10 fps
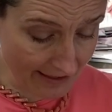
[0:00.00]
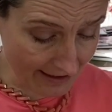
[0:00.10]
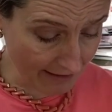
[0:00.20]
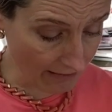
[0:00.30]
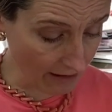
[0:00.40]

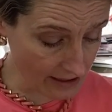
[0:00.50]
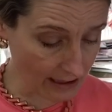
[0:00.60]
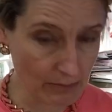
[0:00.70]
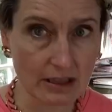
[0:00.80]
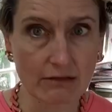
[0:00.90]
the Ghastly
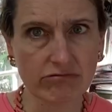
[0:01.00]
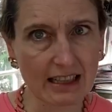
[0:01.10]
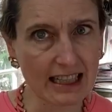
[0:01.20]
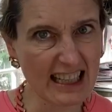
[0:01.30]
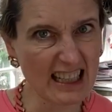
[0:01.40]
was a
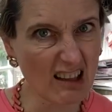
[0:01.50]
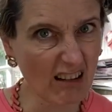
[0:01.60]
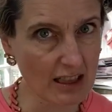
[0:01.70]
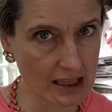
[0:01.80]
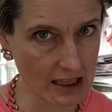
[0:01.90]
really
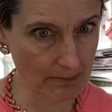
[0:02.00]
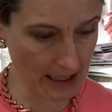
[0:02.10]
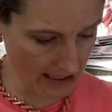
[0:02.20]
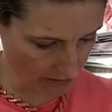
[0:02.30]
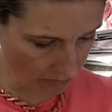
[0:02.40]
nasty
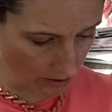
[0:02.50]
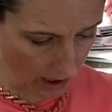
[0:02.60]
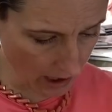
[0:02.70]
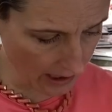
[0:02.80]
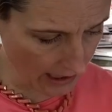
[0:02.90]
piece of
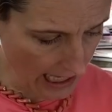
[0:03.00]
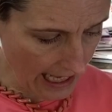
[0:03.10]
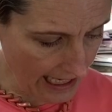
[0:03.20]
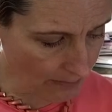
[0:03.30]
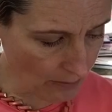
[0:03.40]
work.
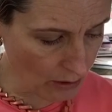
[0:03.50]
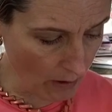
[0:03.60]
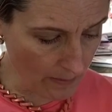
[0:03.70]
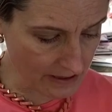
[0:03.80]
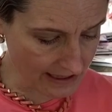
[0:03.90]
Anybody who
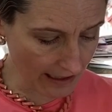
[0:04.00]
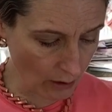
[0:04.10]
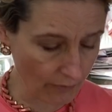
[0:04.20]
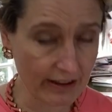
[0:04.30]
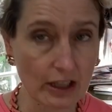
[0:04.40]
opens that
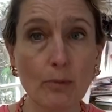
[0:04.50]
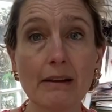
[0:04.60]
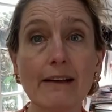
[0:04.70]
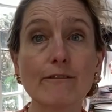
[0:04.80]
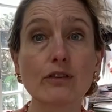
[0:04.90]
coffin could
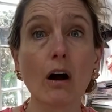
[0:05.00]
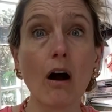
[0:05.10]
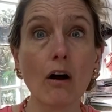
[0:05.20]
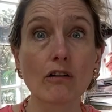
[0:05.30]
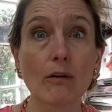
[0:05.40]
be in for a
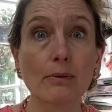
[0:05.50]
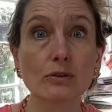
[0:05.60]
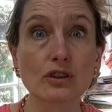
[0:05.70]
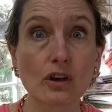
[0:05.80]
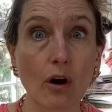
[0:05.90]
horrible
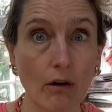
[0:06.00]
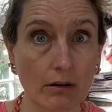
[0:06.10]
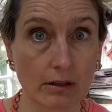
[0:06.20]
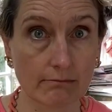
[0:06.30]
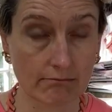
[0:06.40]
shock."